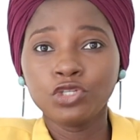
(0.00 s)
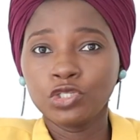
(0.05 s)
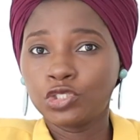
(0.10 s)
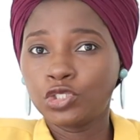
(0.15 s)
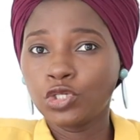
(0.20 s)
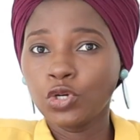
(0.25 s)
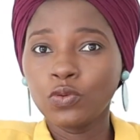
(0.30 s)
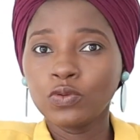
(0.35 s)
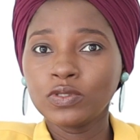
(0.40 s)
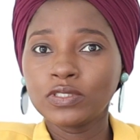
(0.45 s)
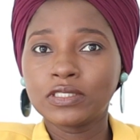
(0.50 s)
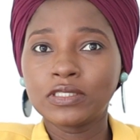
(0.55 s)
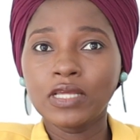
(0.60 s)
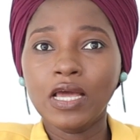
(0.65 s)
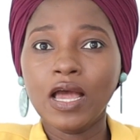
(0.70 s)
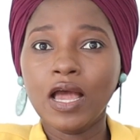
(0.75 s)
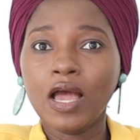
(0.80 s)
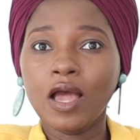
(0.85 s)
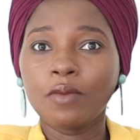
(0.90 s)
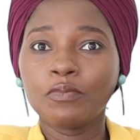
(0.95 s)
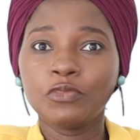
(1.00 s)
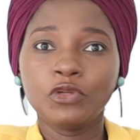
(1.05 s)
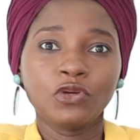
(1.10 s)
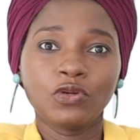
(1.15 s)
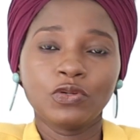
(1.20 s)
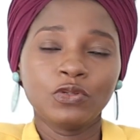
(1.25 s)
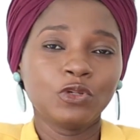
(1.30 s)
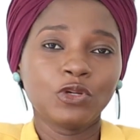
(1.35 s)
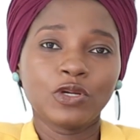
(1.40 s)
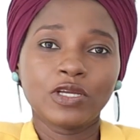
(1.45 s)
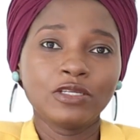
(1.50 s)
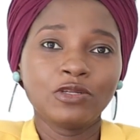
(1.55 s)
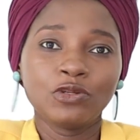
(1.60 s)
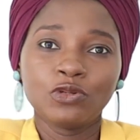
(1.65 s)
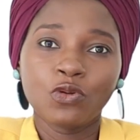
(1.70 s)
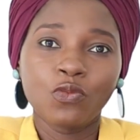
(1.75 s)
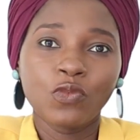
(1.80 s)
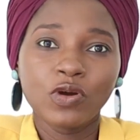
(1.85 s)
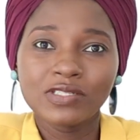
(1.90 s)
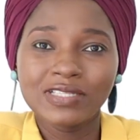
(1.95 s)
you don't
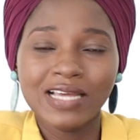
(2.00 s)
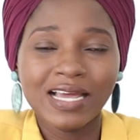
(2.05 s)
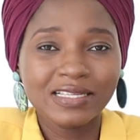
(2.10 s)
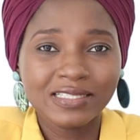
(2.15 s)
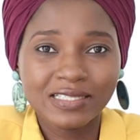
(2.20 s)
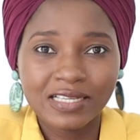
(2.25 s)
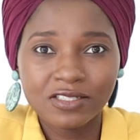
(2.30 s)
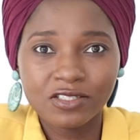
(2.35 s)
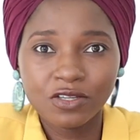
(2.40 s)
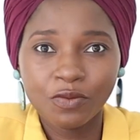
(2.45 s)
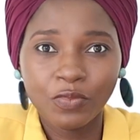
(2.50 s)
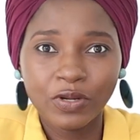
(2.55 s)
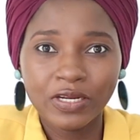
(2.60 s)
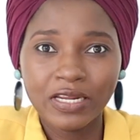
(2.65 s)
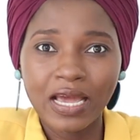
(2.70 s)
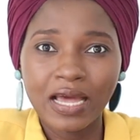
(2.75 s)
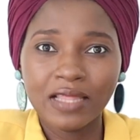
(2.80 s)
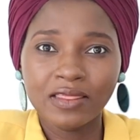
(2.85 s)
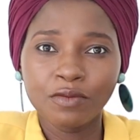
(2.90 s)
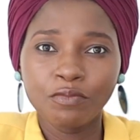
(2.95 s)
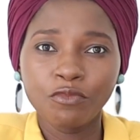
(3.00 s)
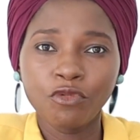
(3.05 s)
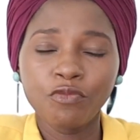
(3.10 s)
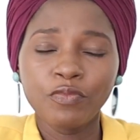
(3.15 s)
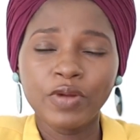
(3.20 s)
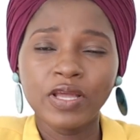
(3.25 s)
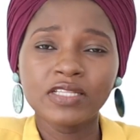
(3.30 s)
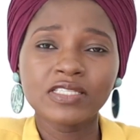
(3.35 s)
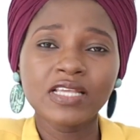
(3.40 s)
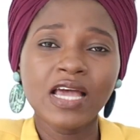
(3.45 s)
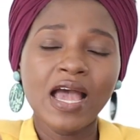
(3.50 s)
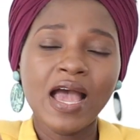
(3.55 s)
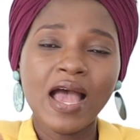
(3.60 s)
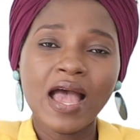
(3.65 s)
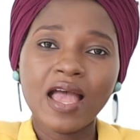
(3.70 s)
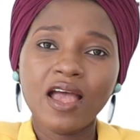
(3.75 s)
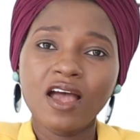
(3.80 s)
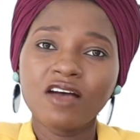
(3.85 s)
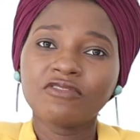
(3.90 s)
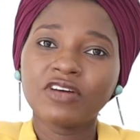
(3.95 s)
want to access somebody at the moment,
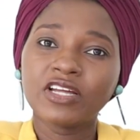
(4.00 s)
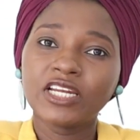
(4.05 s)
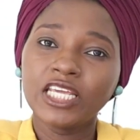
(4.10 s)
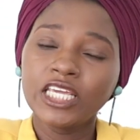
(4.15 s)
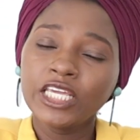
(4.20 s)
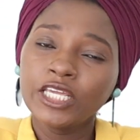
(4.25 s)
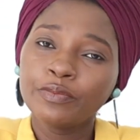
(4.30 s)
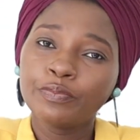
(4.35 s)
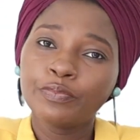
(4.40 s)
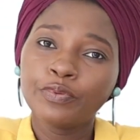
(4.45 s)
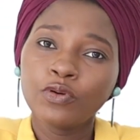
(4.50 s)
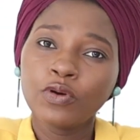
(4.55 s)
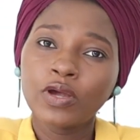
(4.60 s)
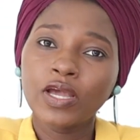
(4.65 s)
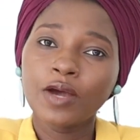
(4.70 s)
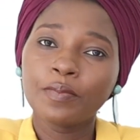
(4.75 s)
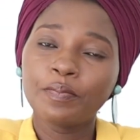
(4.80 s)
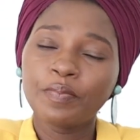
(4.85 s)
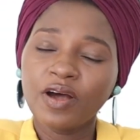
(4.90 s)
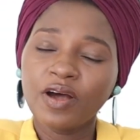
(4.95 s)
I have an ebook, a